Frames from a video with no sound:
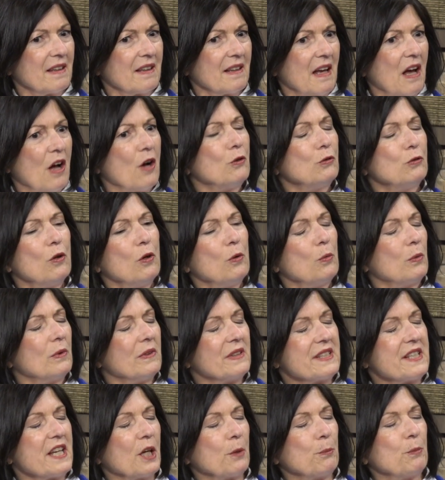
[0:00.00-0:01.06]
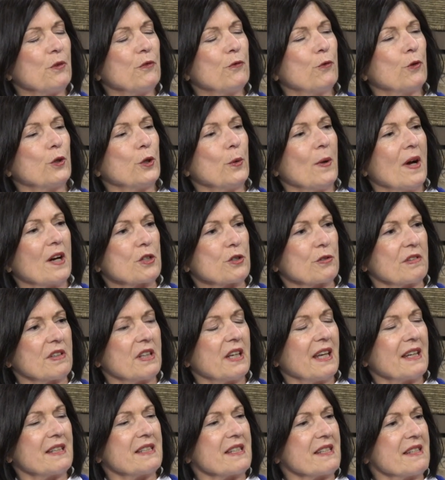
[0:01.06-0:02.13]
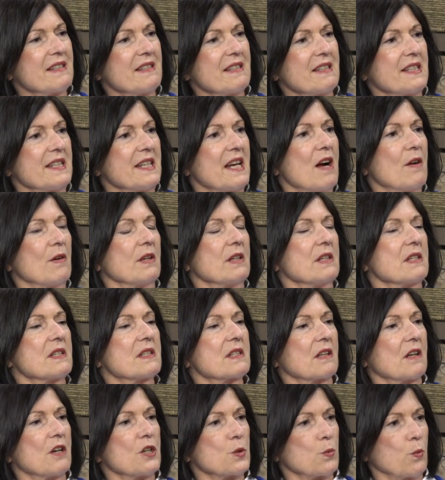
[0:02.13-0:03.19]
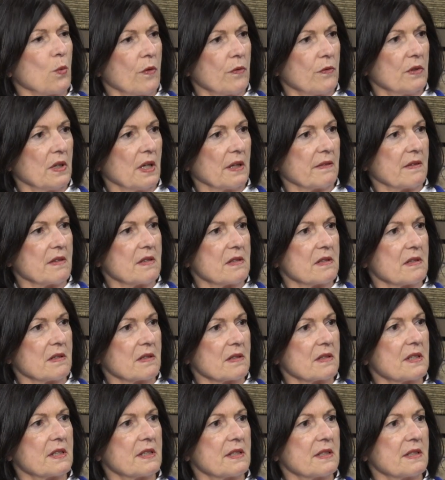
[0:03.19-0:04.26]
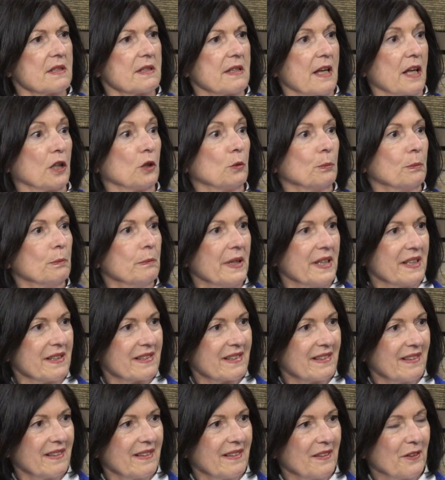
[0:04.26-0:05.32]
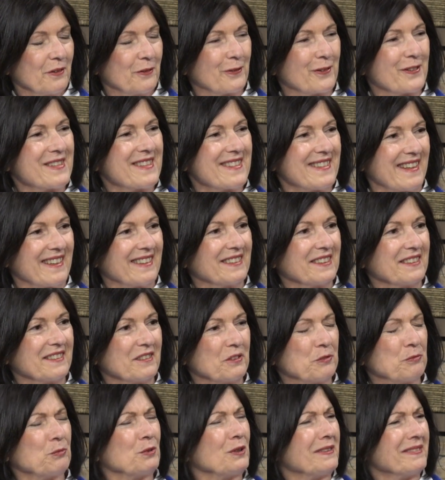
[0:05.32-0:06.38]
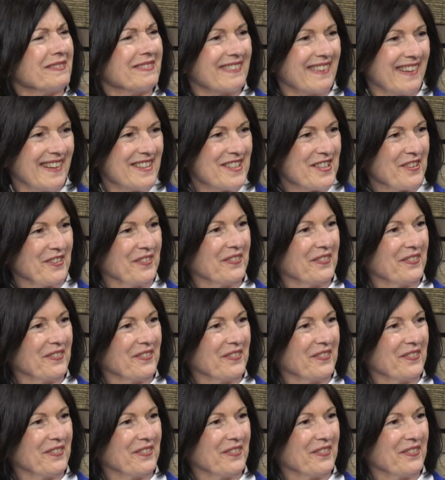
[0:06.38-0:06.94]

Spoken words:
how long will it take before you actually get to sit down and discuss whether or not this is a settlement or settleable issue?